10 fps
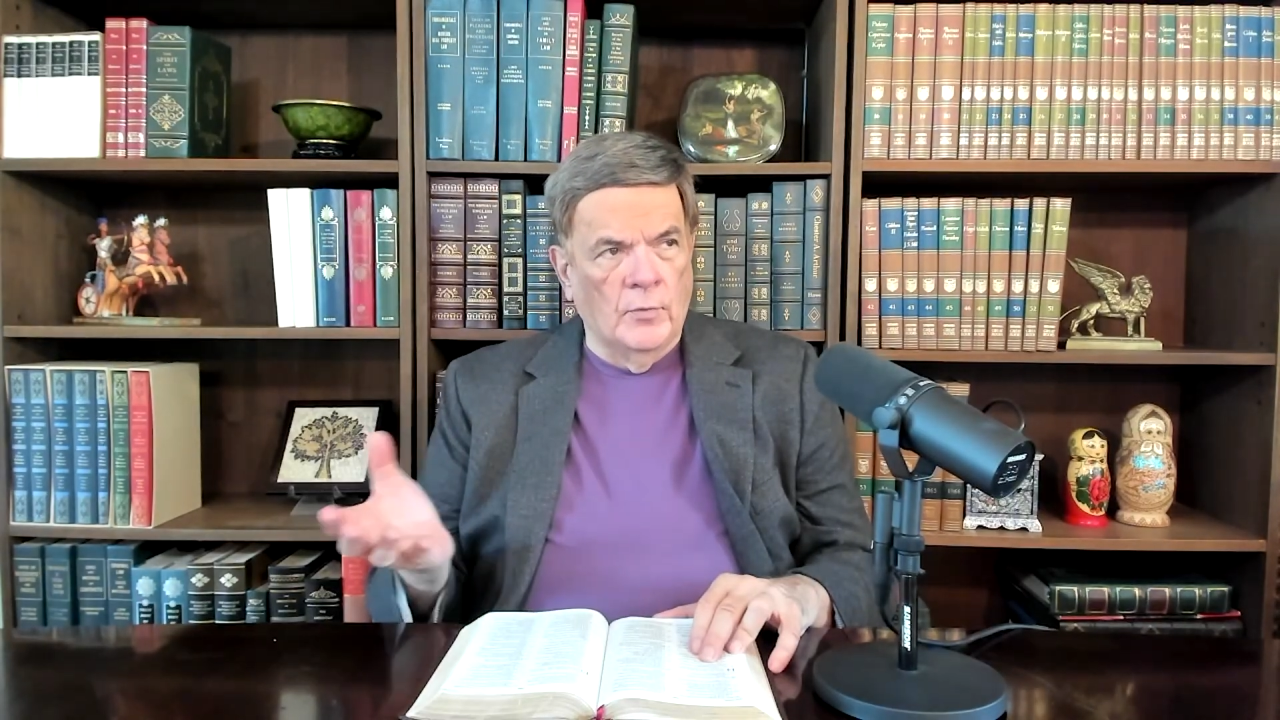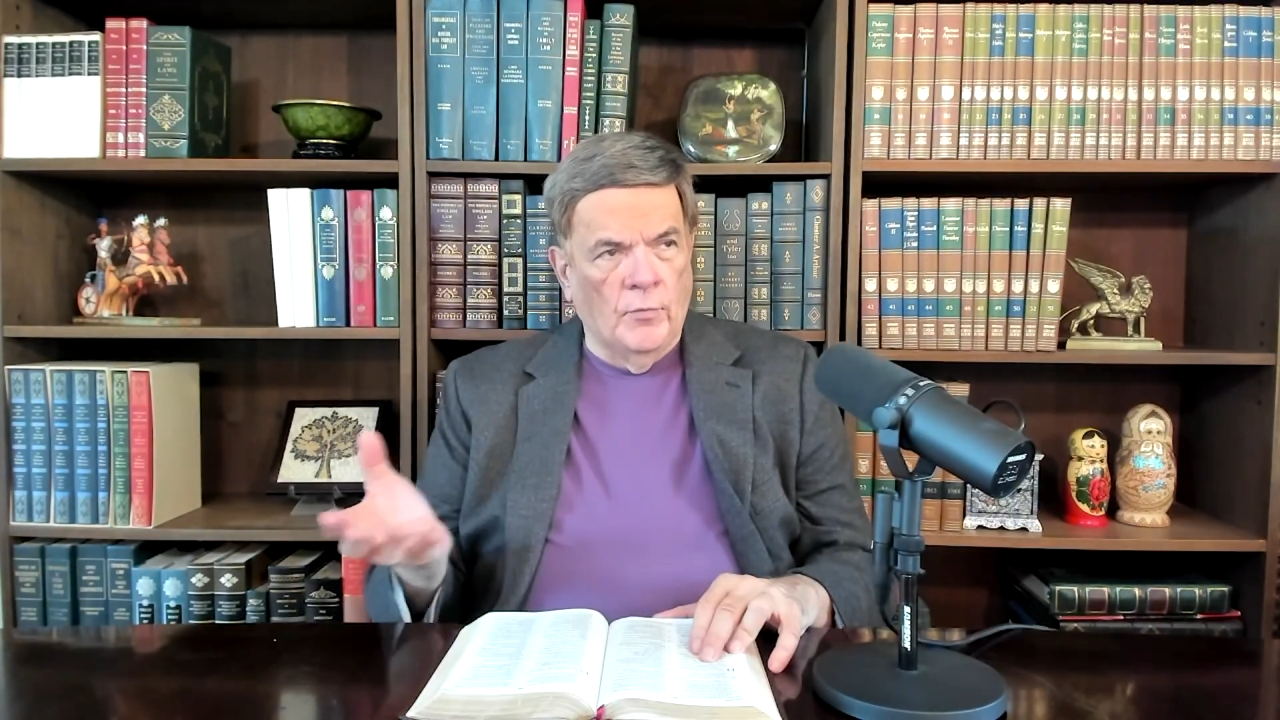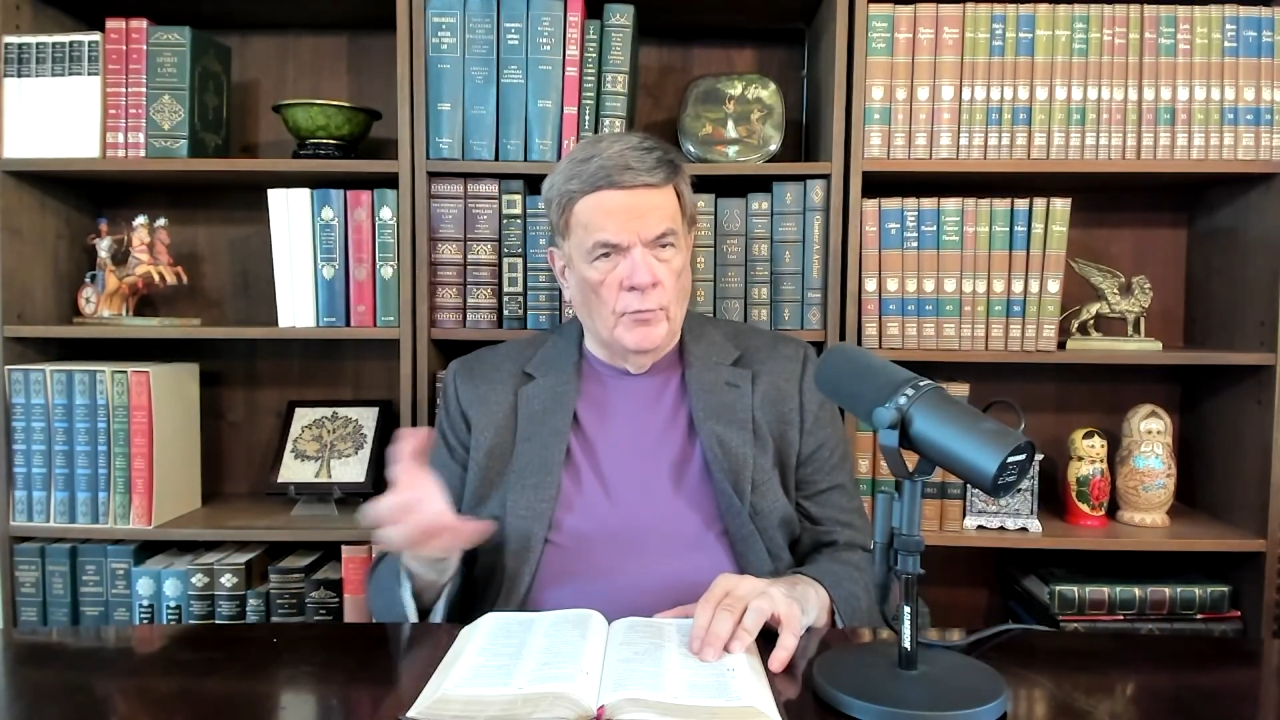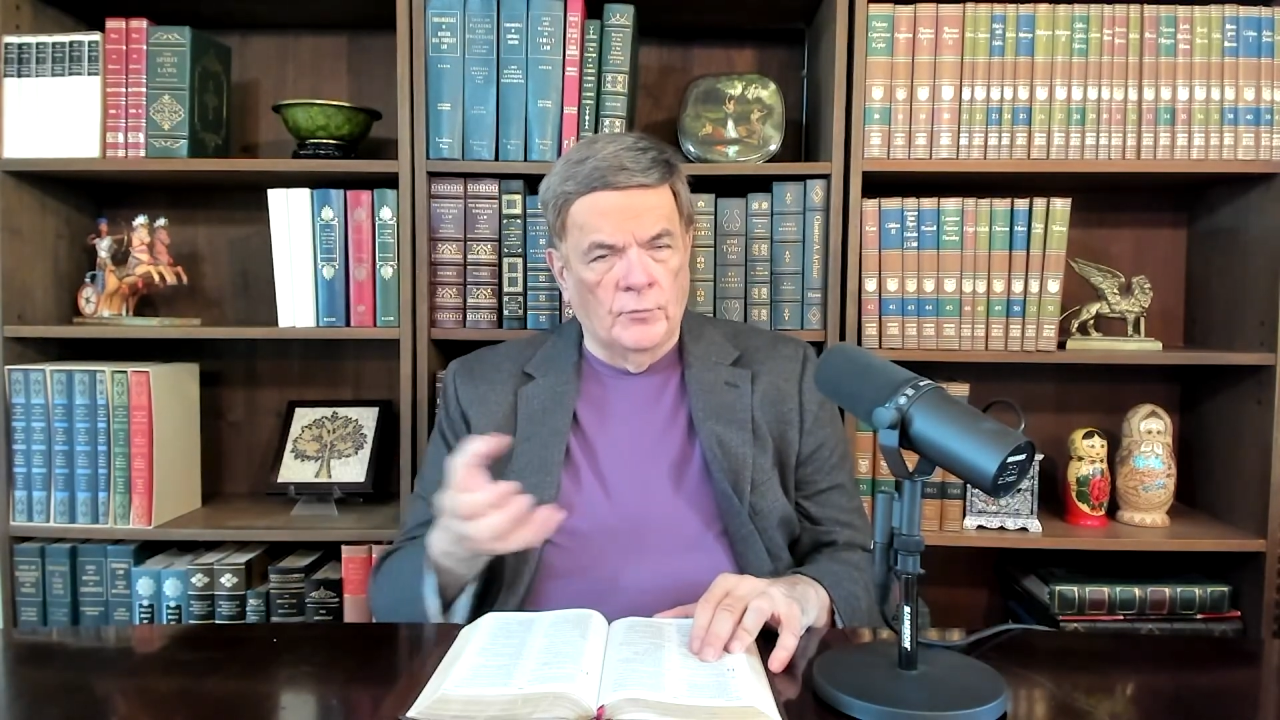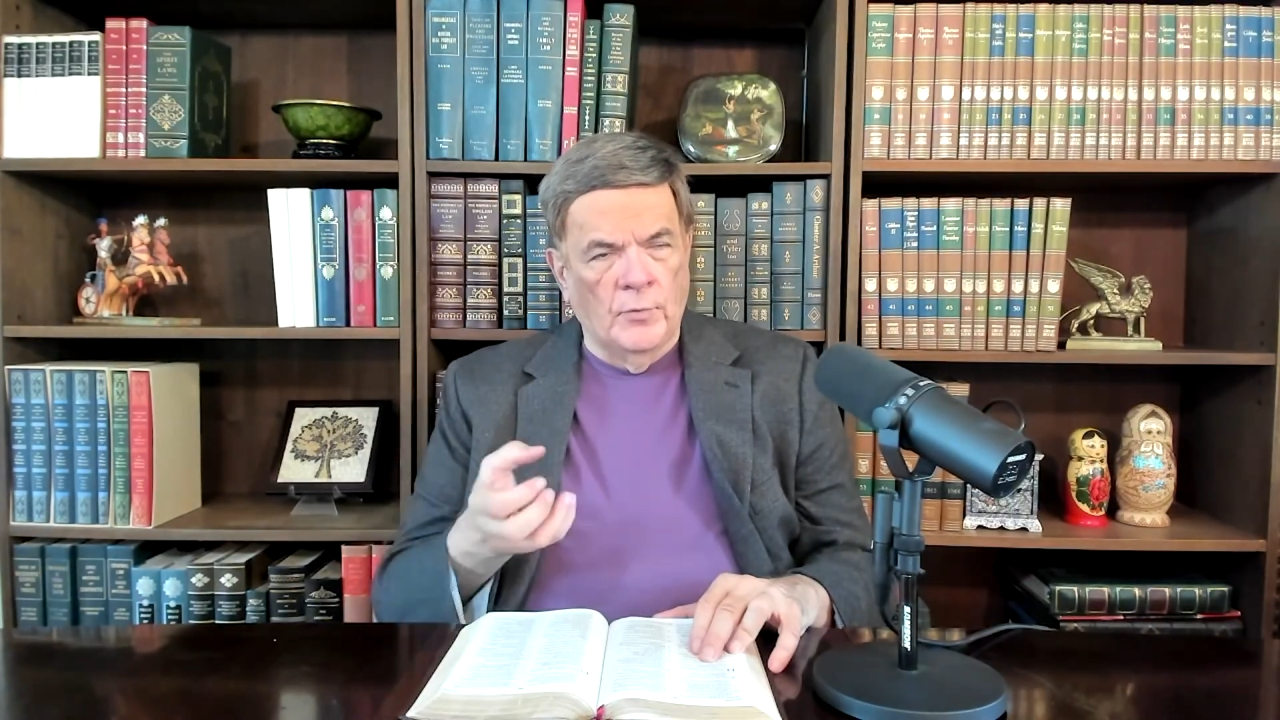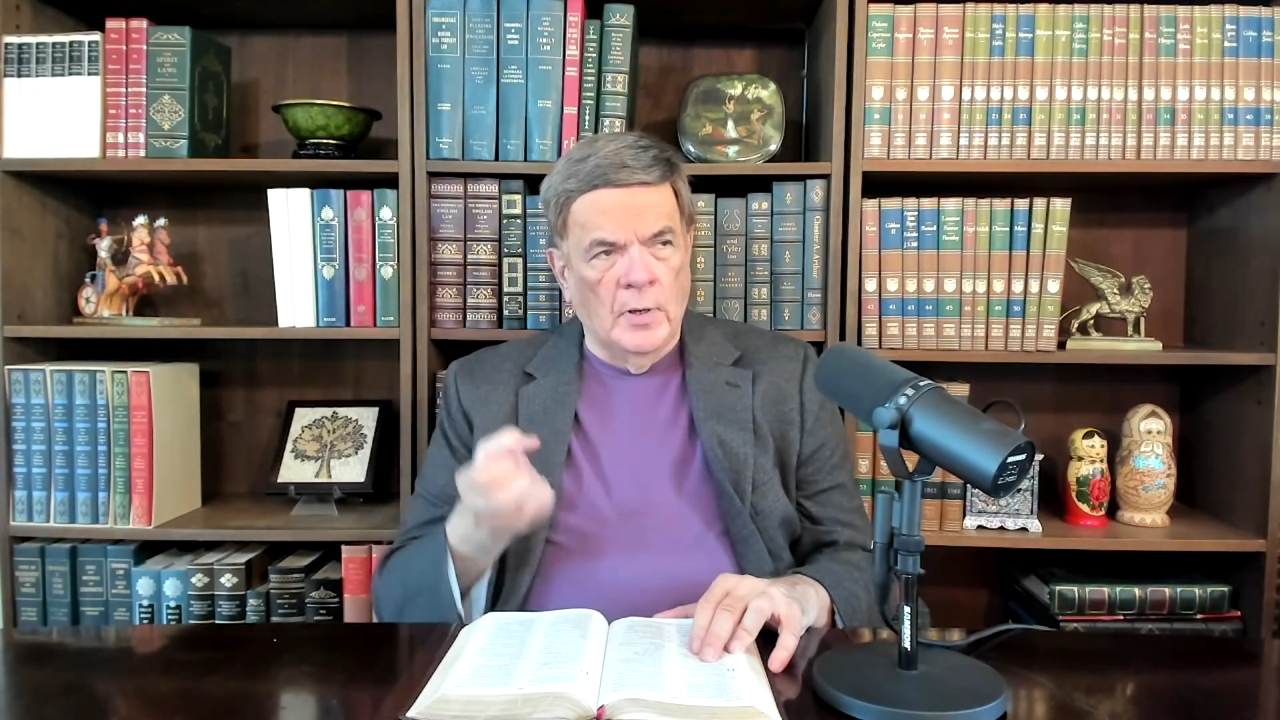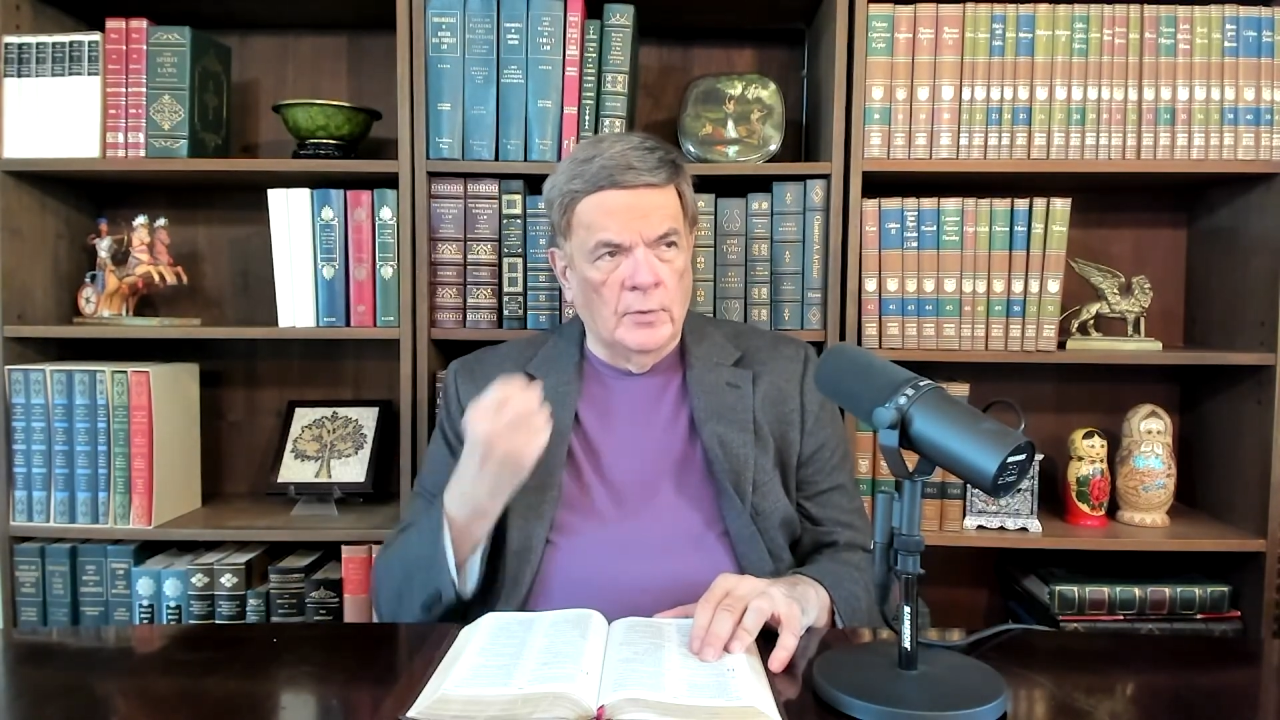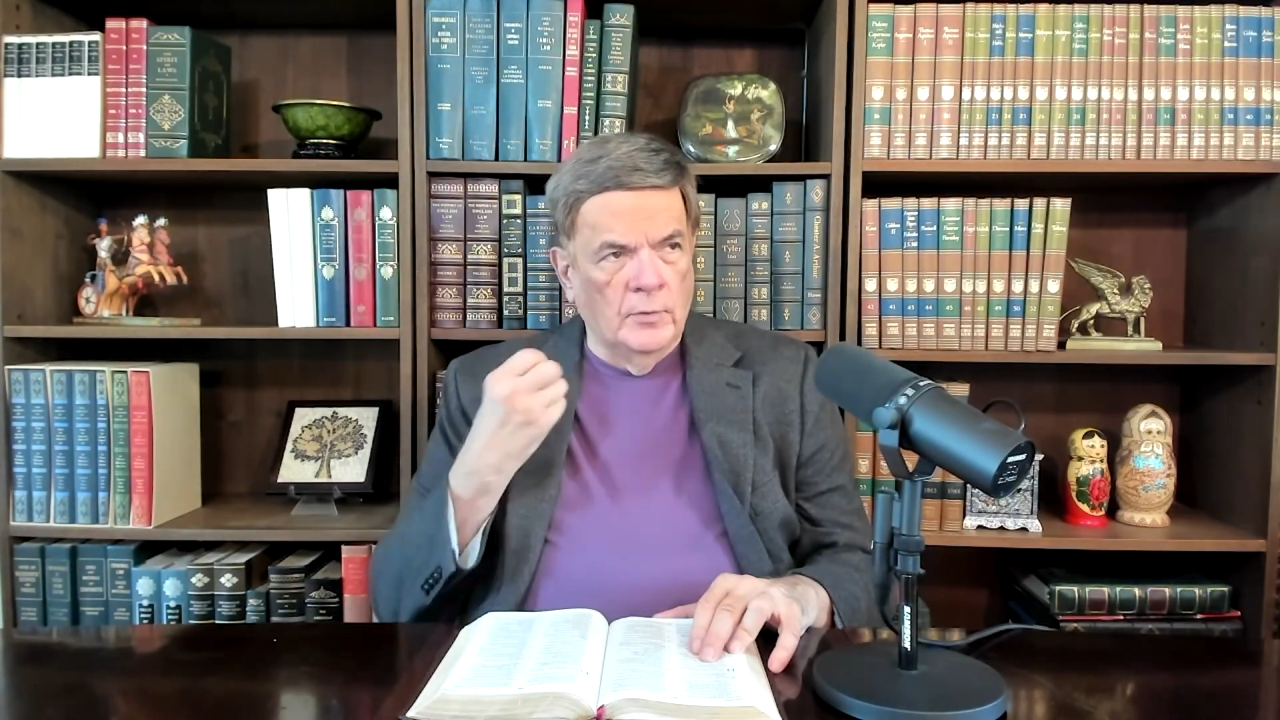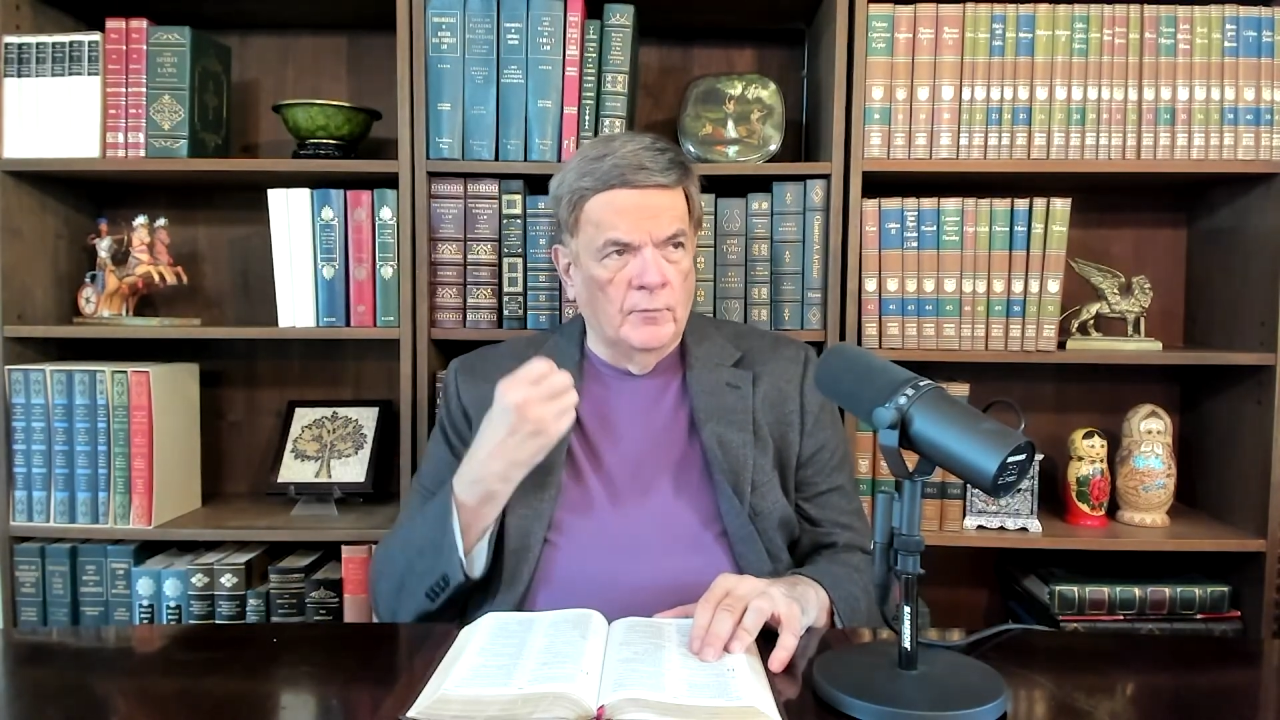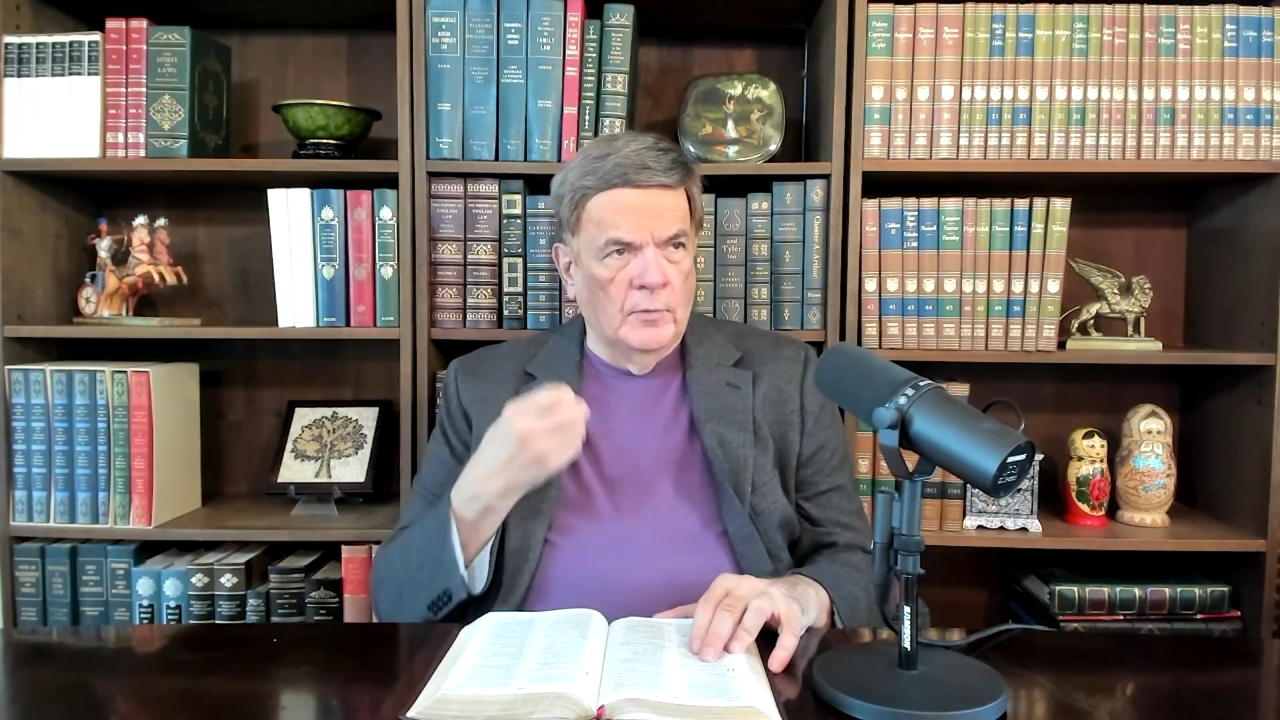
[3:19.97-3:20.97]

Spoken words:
is attractive